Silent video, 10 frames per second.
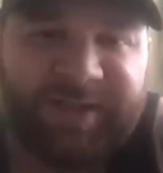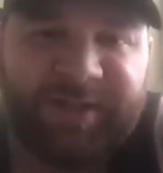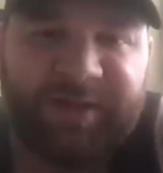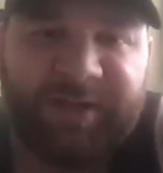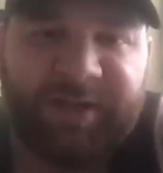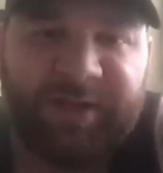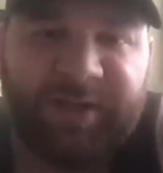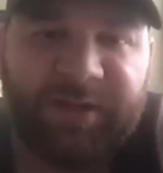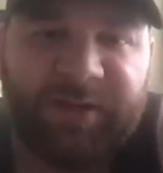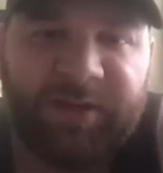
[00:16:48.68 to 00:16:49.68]

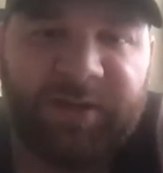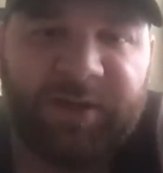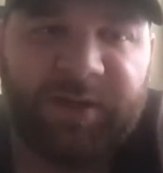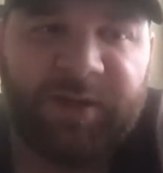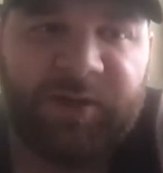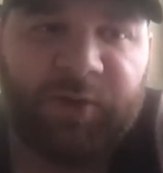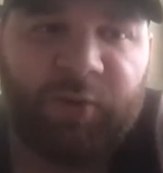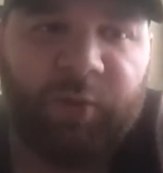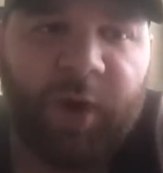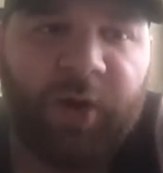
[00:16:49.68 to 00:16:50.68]
see
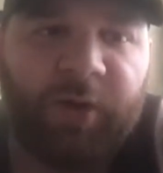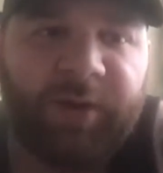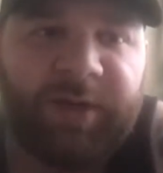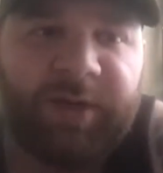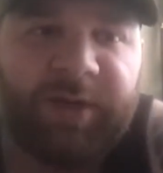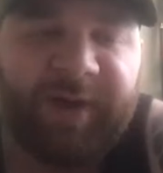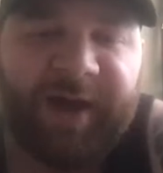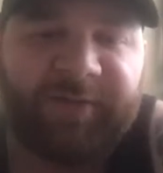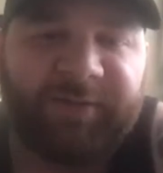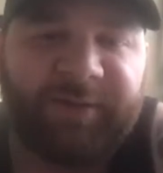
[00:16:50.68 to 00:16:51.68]
the quality of
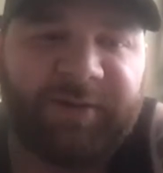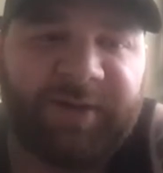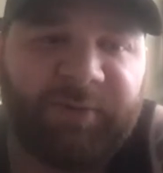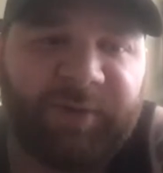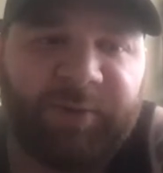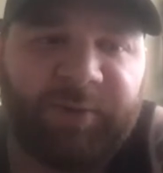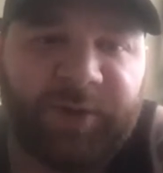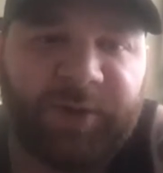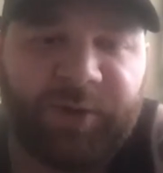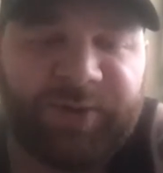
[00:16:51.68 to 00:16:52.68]
athlete that we
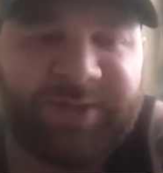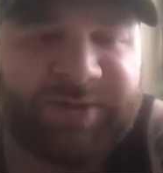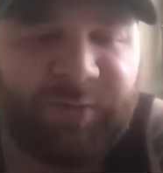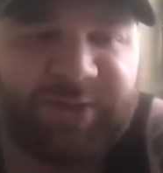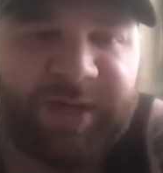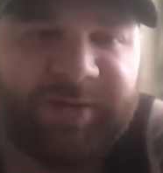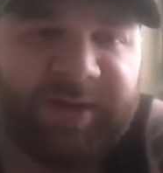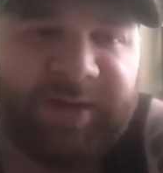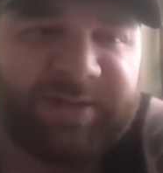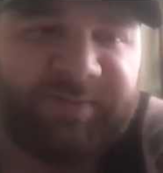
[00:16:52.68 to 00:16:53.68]
produce, which I
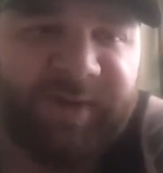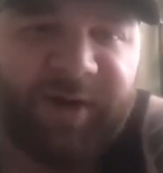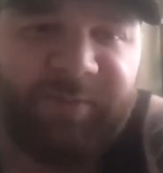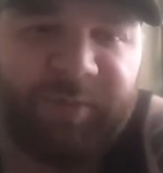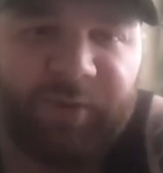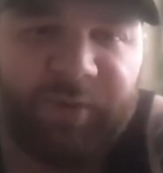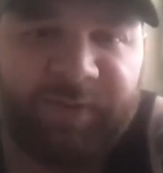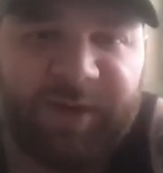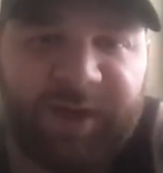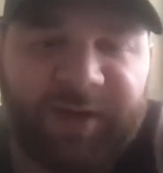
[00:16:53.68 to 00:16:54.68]
think is a very important
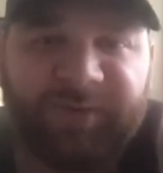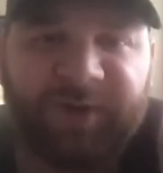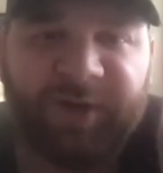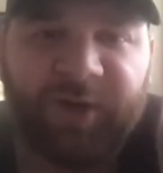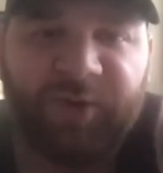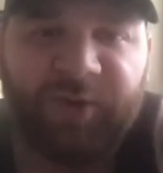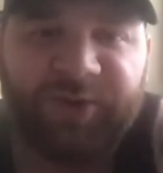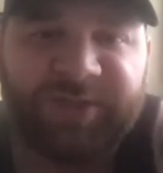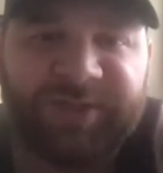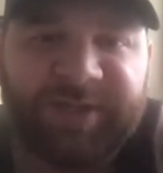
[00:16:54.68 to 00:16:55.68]
thing when searching
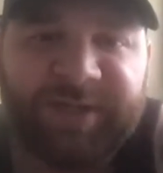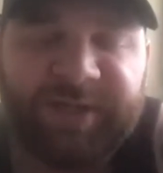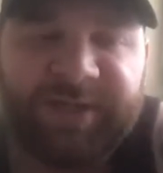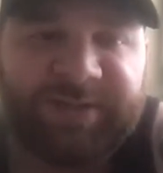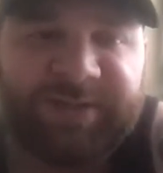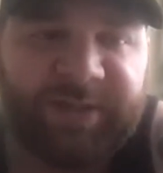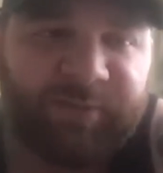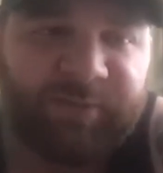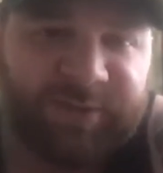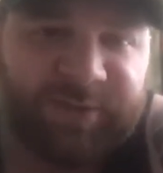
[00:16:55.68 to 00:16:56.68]
for a coach, is
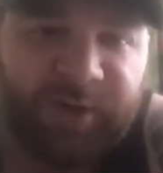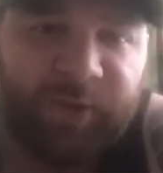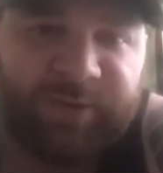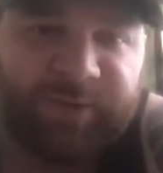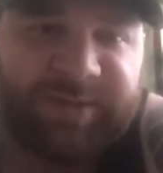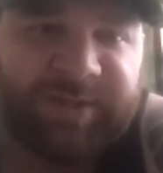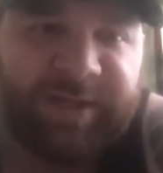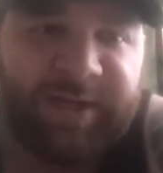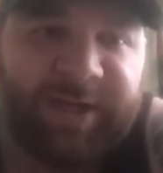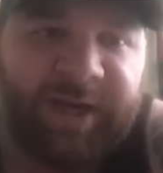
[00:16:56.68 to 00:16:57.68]
seeing the results
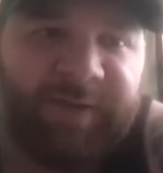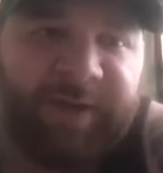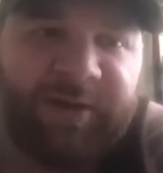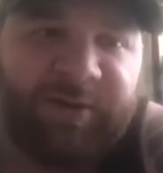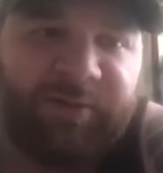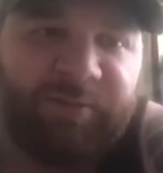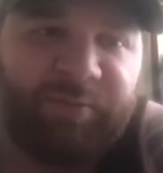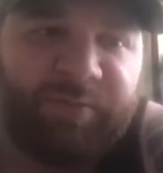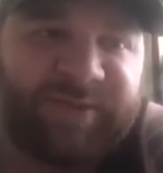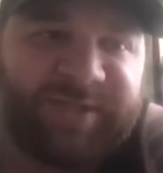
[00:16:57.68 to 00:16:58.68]
and then
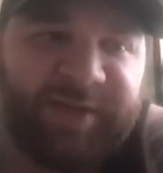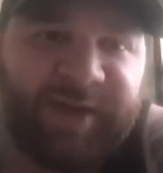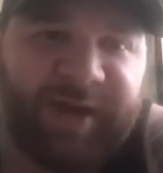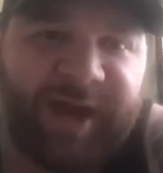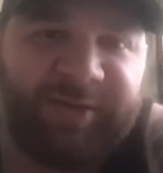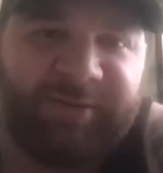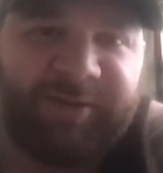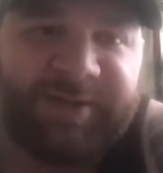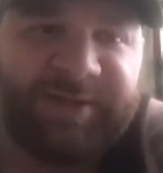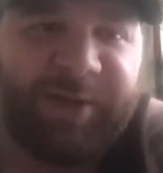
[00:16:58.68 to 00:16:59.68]
seeing that
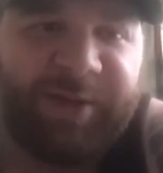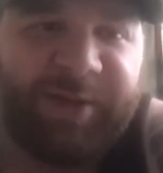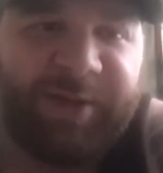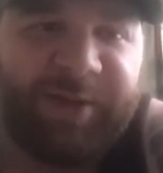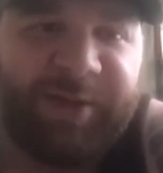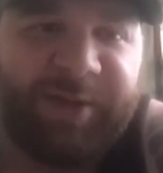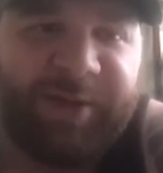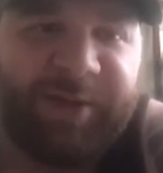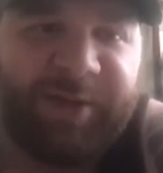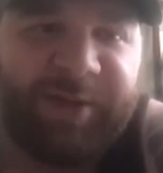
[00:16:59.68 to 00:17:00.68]
athlete happy and
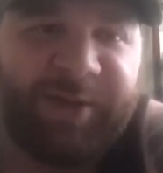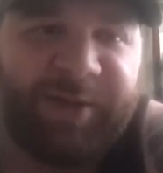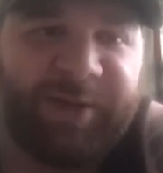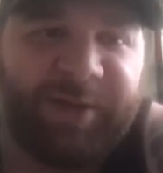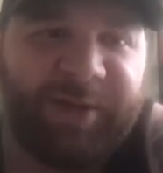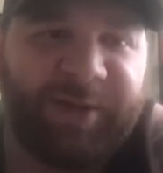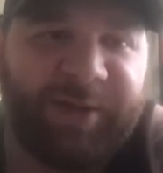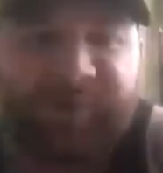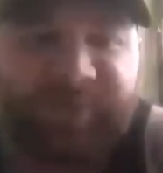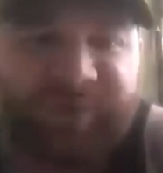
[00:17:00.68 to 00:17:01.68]
still with you
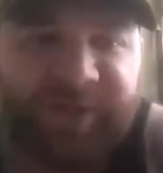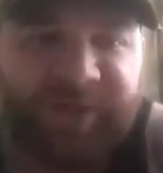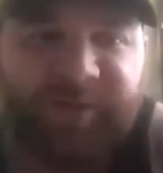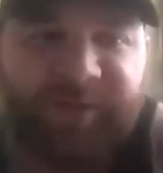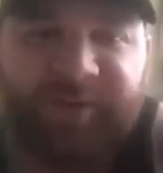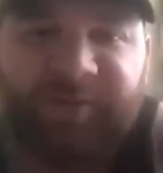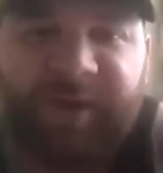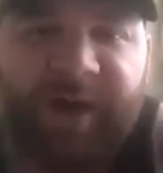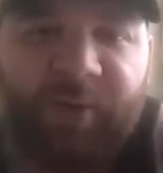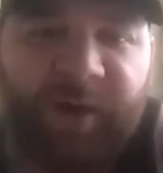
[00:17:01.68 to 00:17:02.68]
even after there's
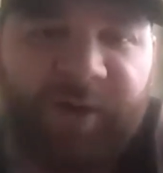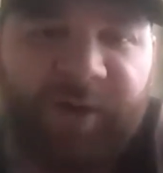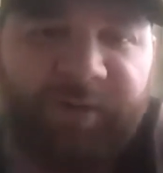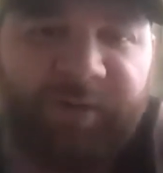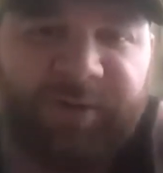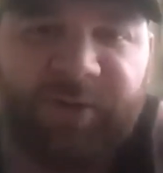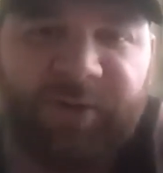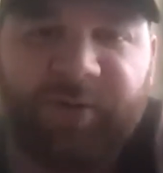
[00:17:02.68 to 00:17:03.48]
results, you know, and how well they're